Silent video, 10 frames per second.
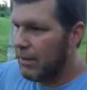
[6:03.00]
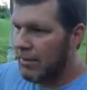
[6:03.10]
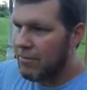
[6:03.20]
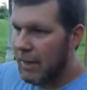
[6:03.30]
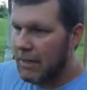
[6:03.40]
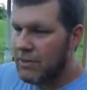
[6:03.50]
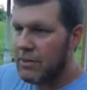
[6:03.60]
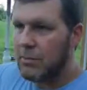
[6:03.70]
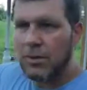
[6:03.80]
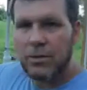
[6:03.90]
you know, I've
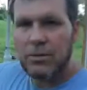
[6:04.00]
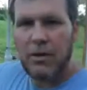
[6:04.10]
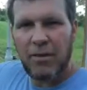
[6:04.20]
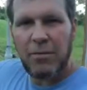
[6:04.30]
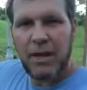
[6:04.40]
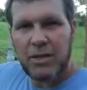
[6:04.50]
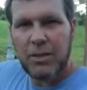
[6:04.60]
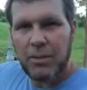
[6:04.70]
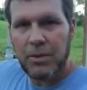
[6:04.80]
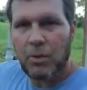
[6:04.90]
managed to build
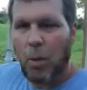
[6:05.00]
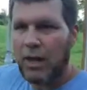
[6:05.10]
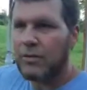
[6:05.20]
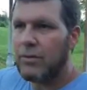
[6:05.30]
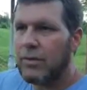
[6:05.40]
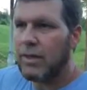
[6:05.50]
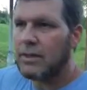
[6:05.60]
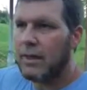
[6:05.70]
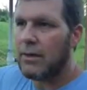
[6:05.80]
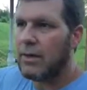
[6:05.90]
quite a few
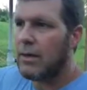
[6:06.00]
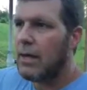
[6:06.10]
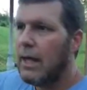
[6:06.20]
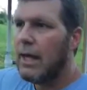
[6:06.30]
things out here.